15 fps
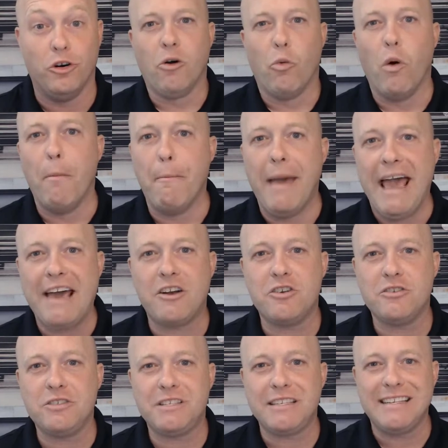What
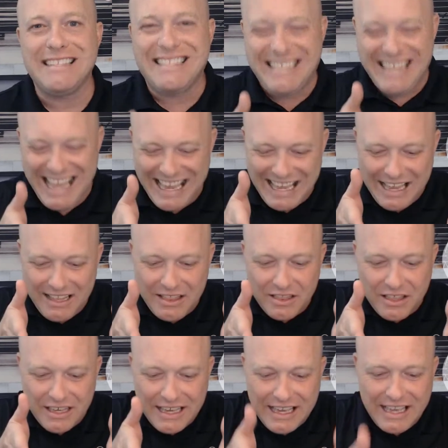matters is taking
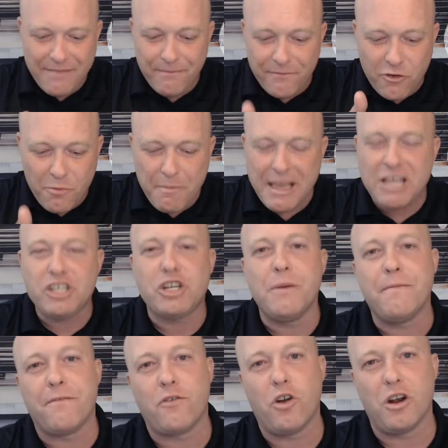the information in
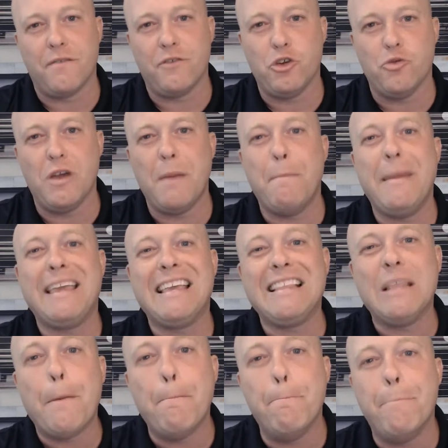front of you and making
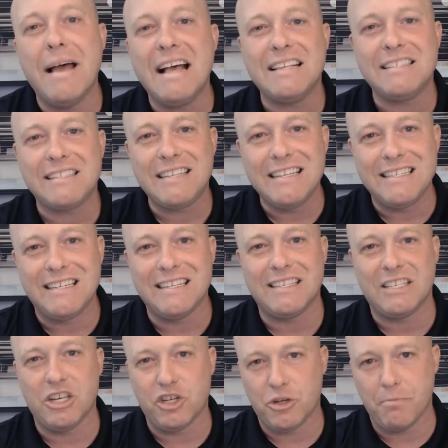the best
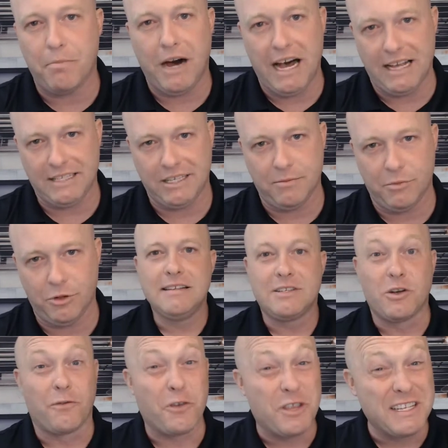decision possible.
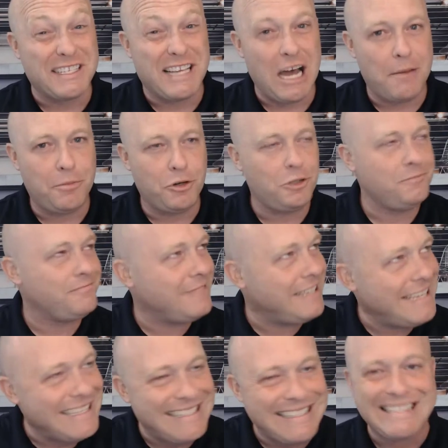So for this couple,
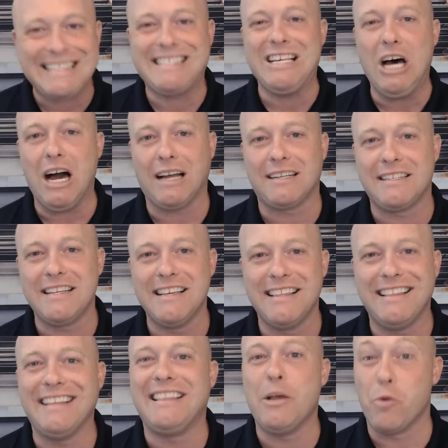it sucked
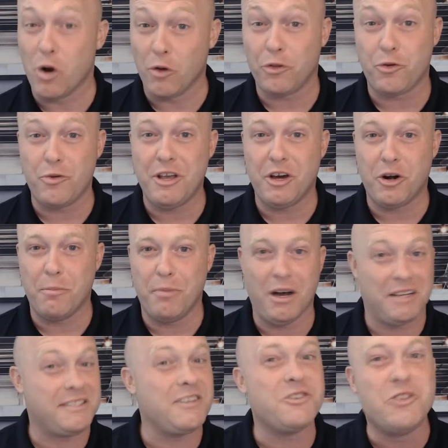that they were owed three hundred
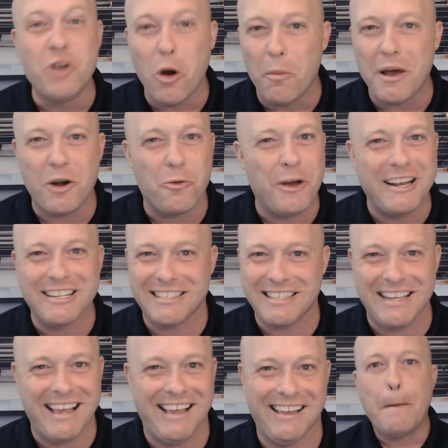bucks. There's no better way to
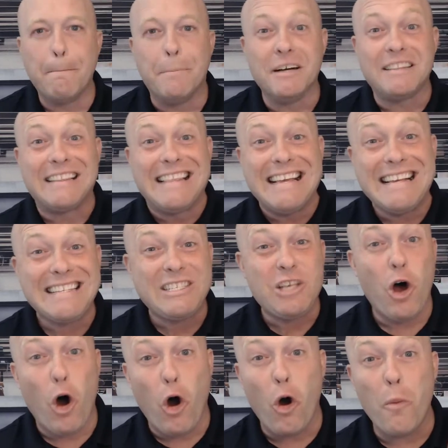say it. But this
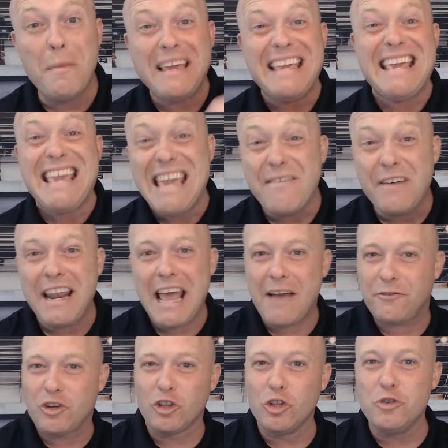home, even
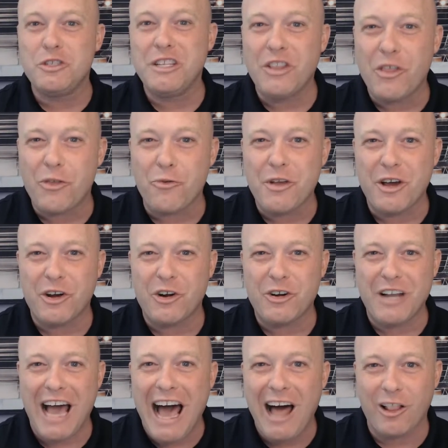after losing the three hundred
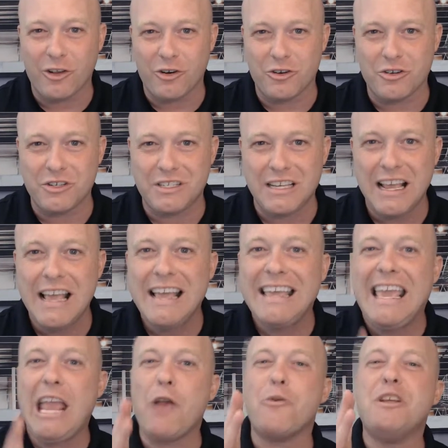dollars,
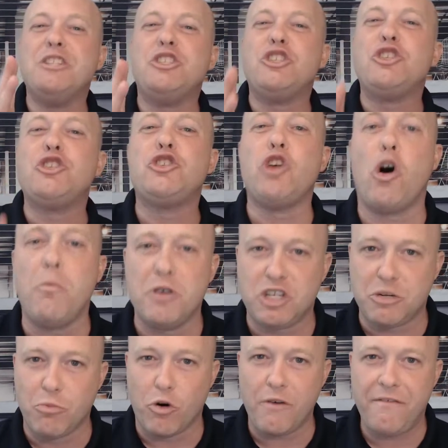carried so
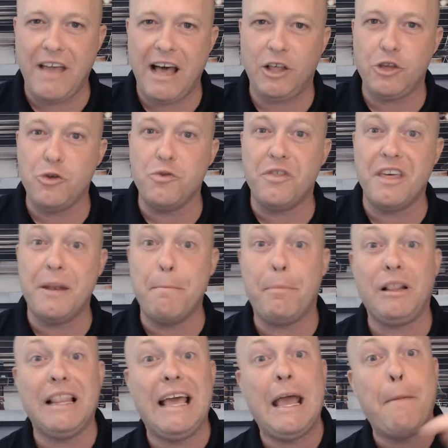much more value than
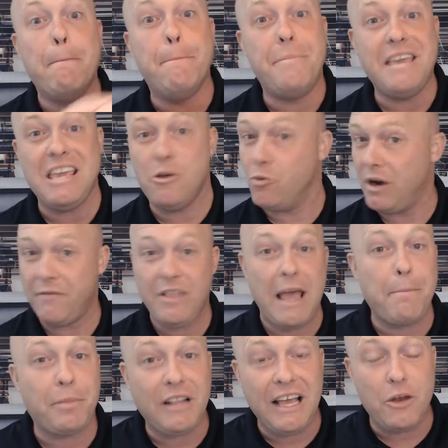plan B. Whatever
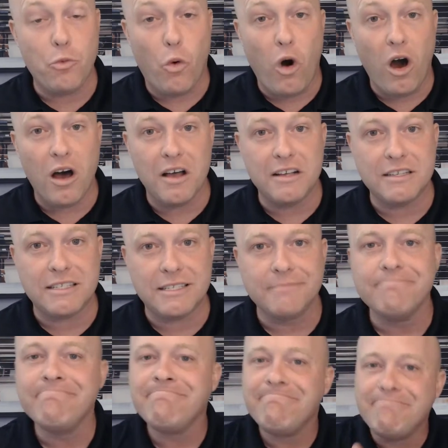that plan was,
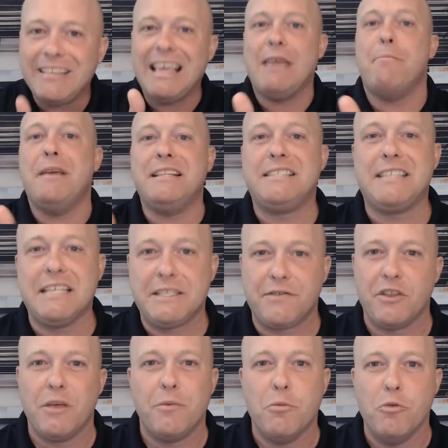it made sense for
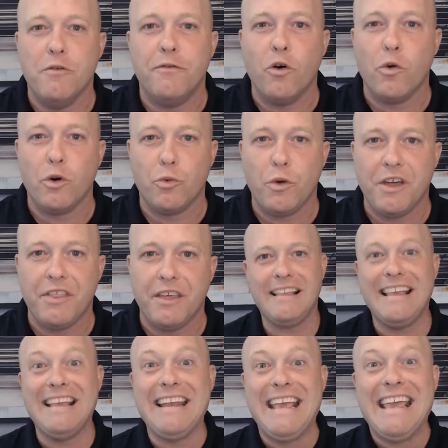them to move forward with it.
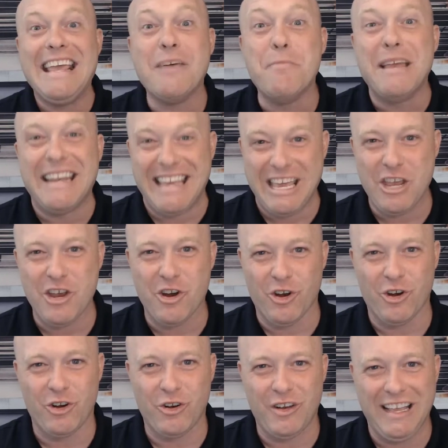It hit them in here.
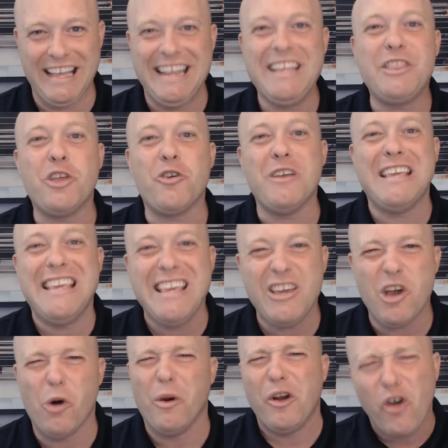It hit their
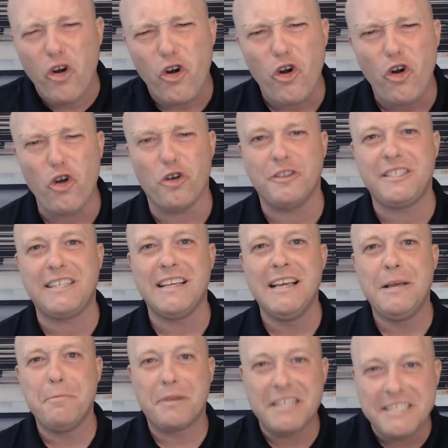ego. It hurt
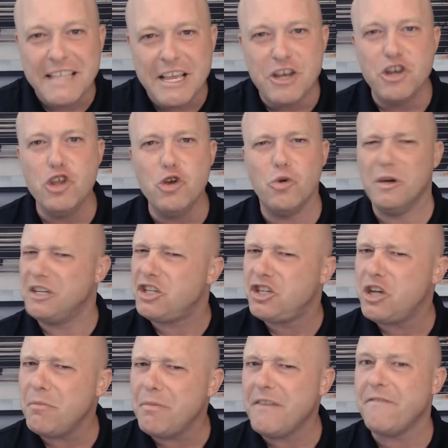because they knew it
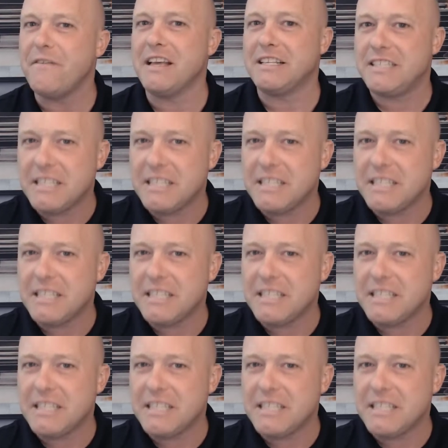should be fixed.